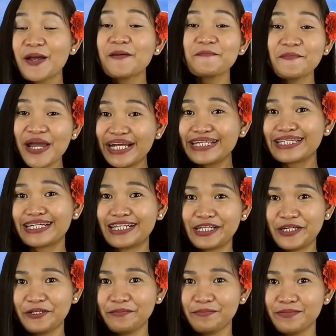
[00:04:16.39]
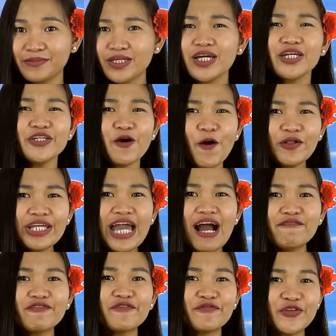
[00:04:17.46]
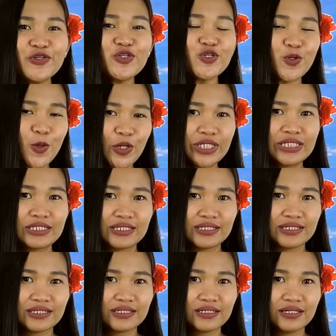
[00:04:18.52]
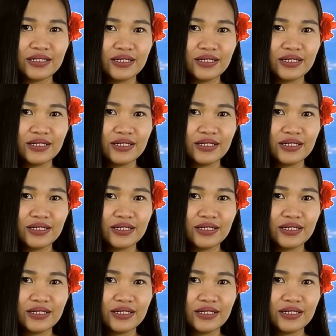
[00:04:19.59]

Basically, you only have a few choices.